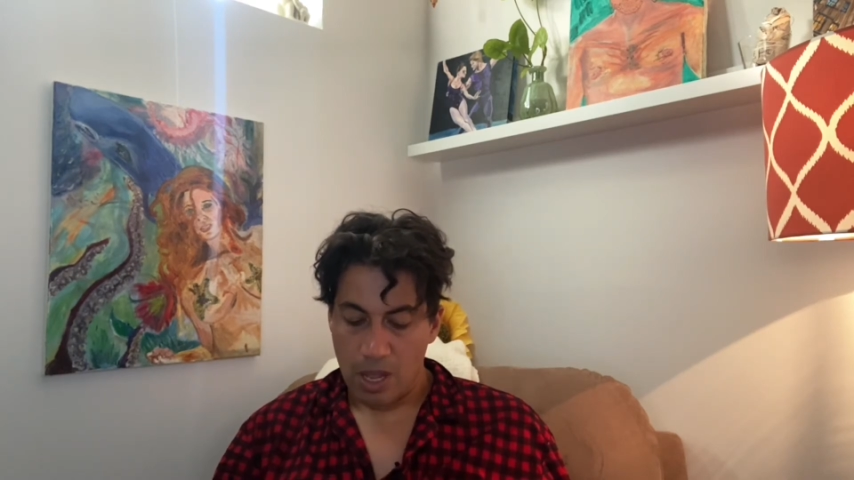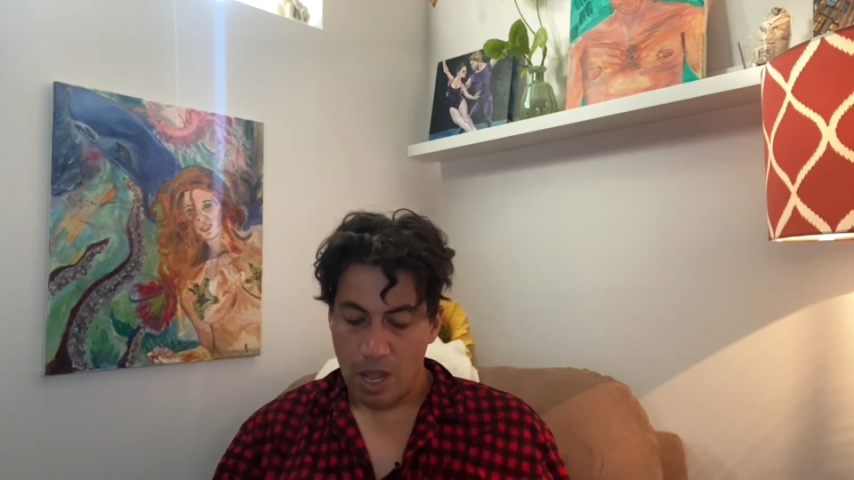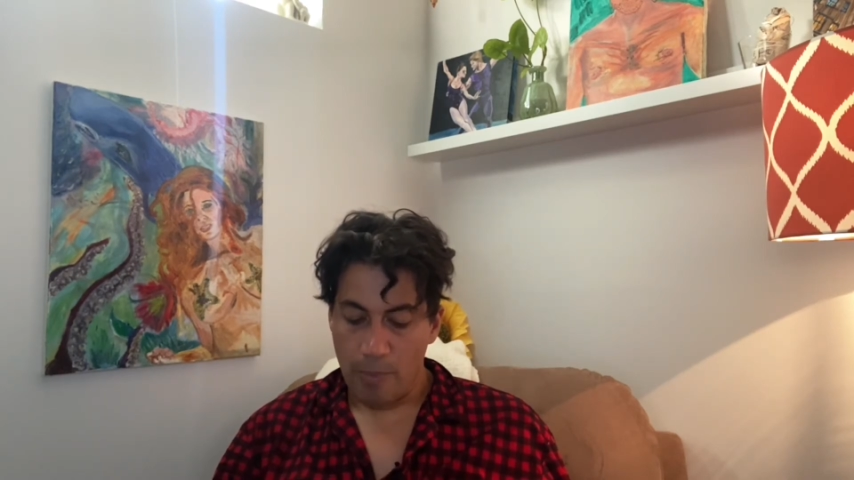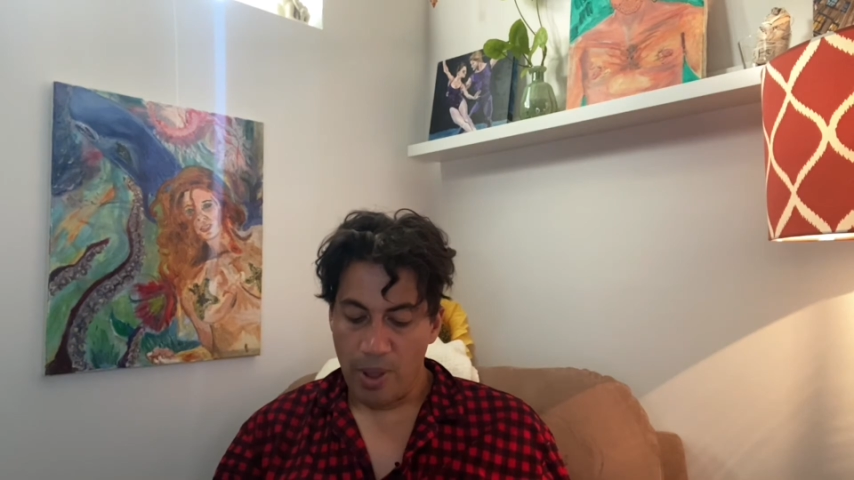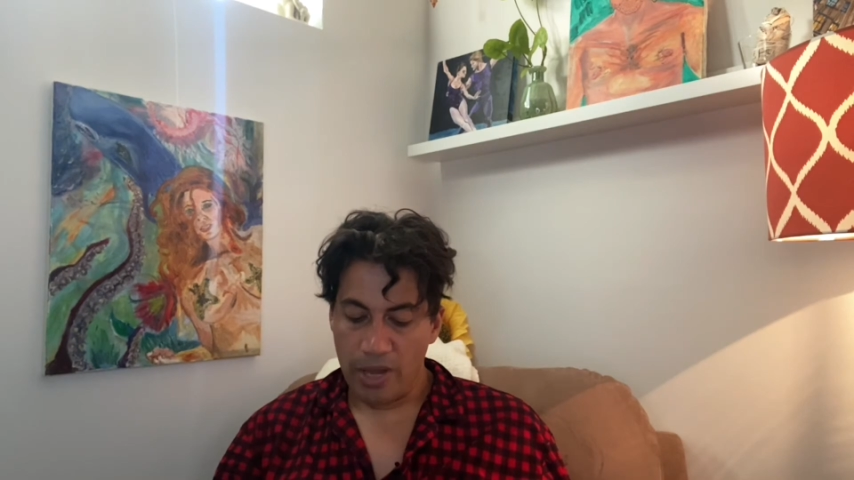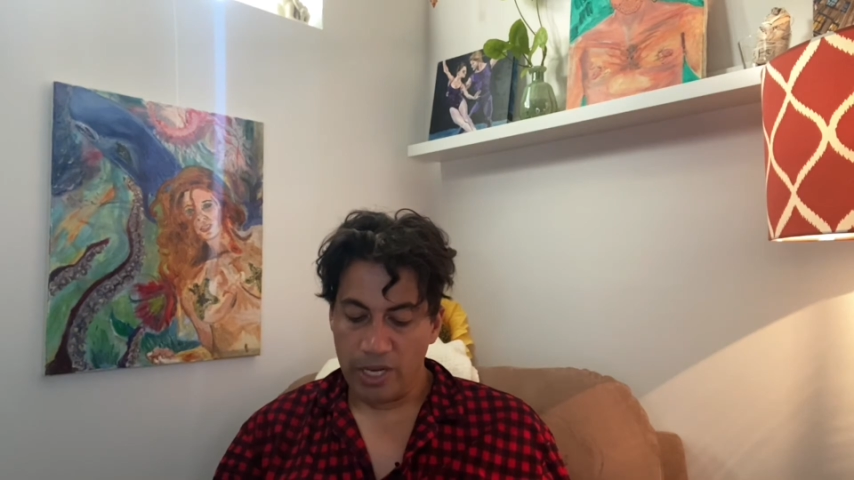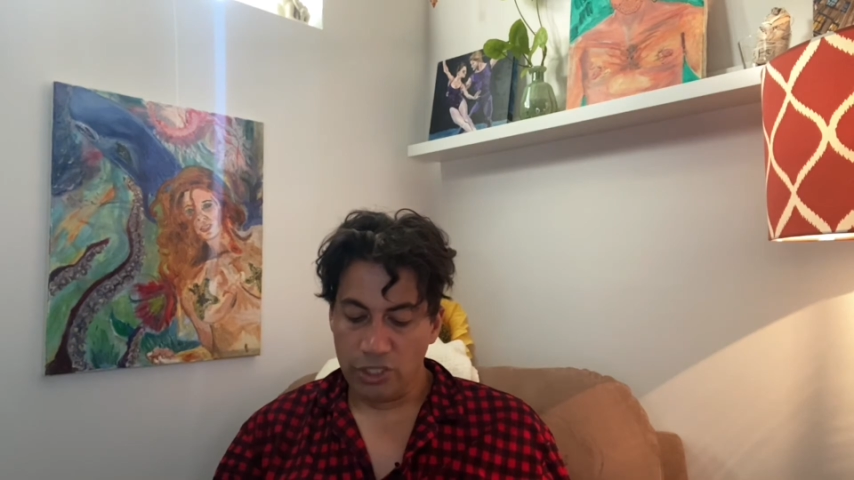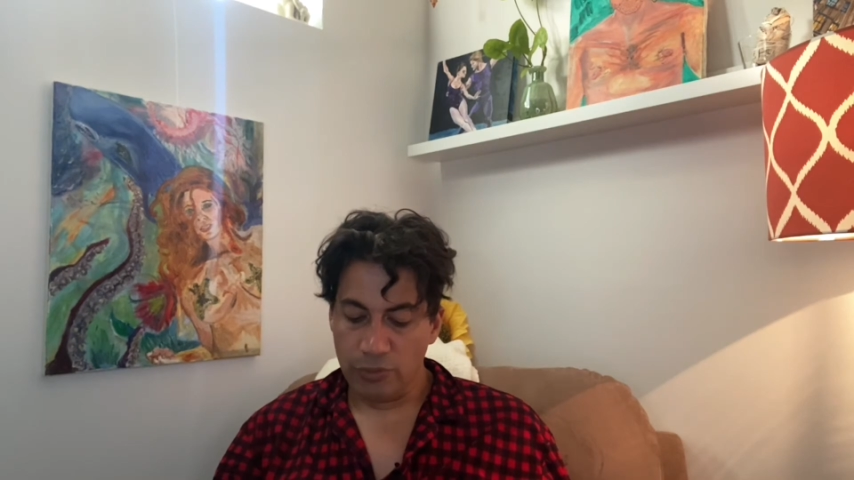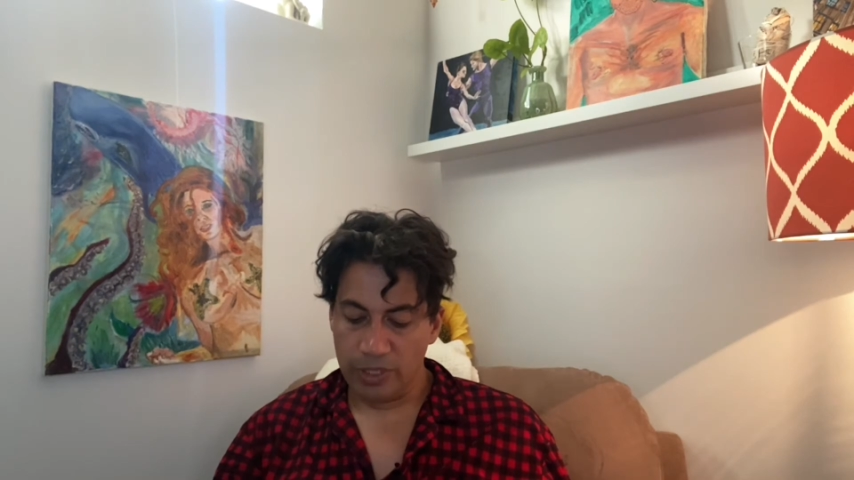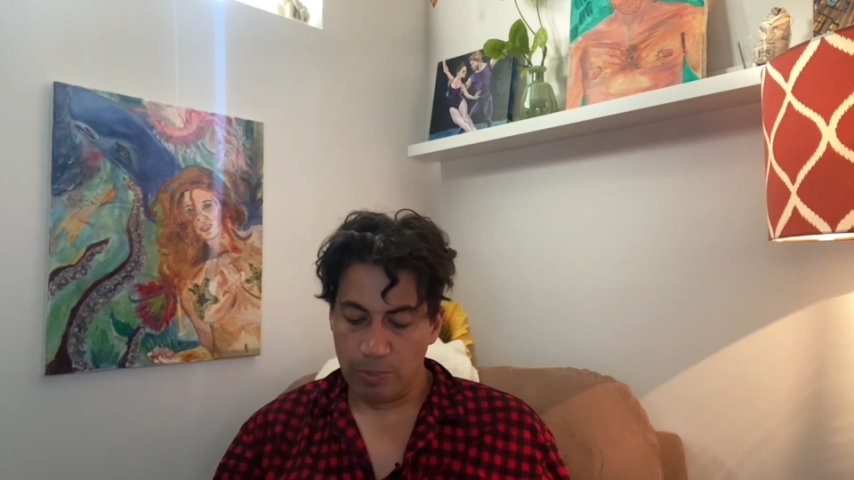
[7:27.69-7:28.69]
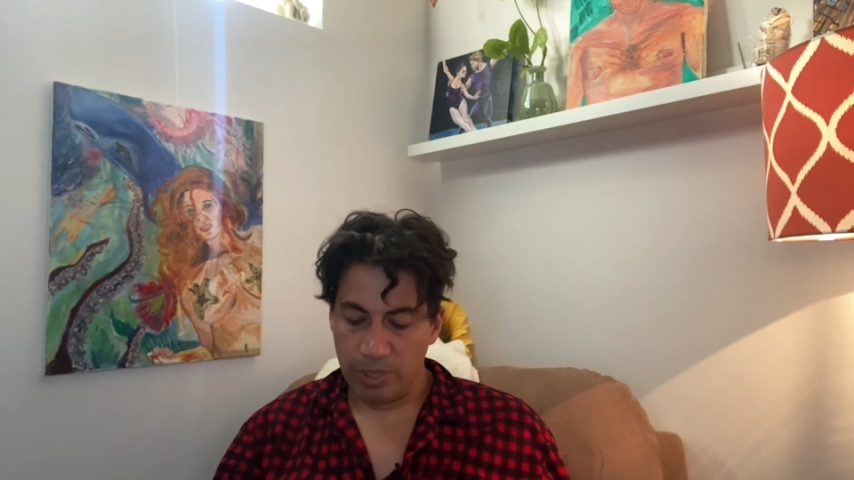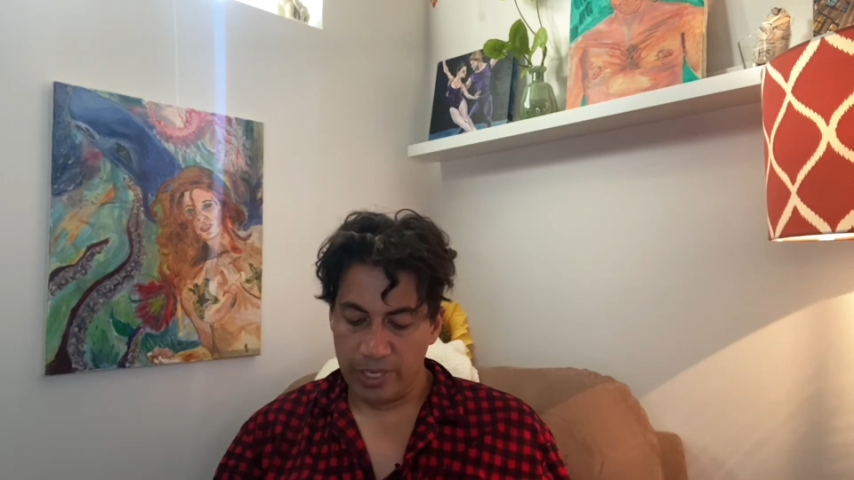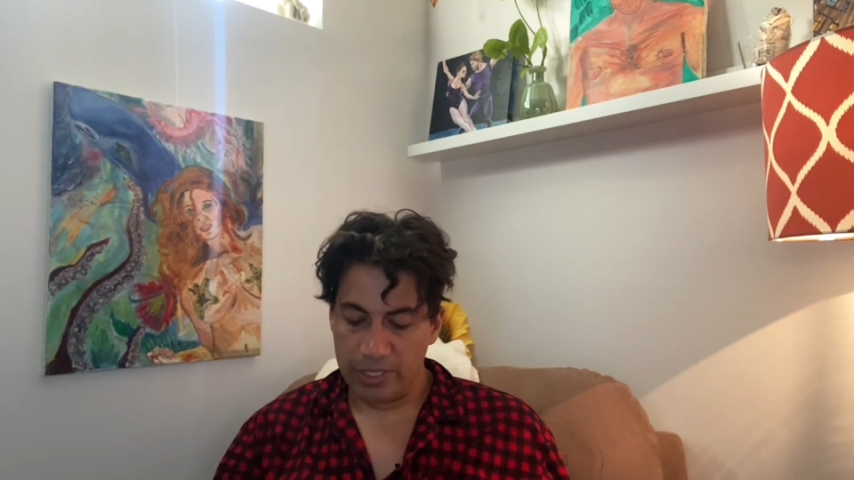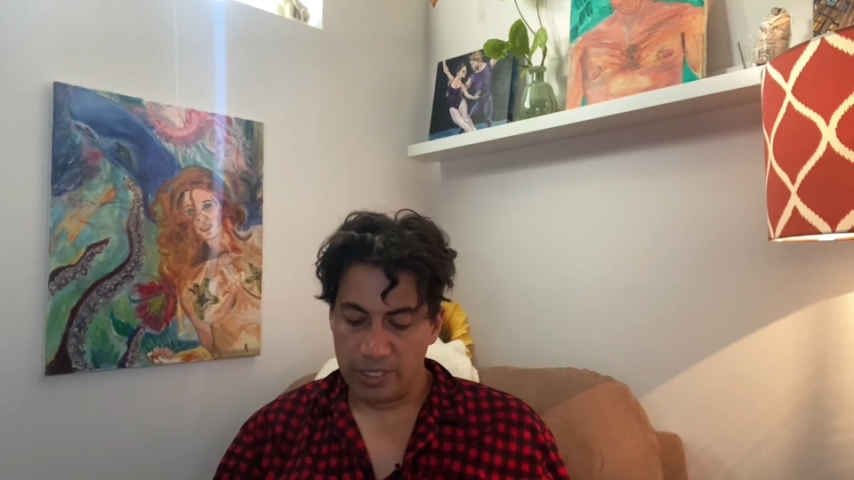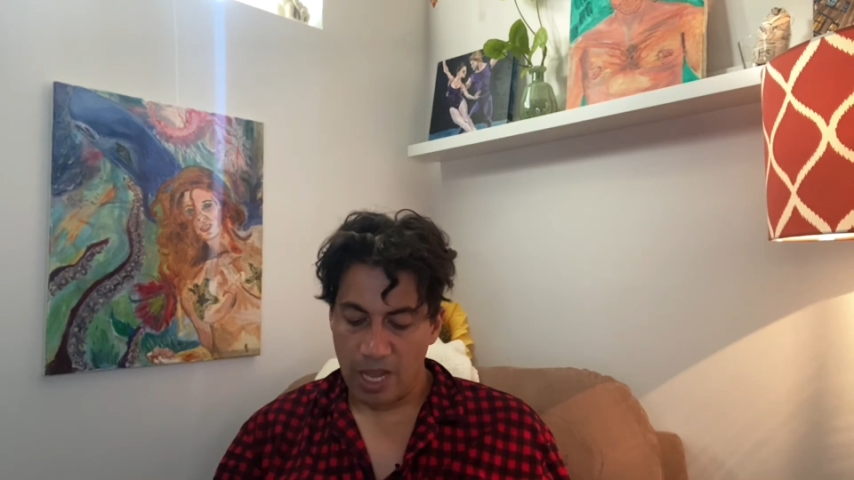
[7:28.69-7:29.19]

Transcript: Upon entering the place,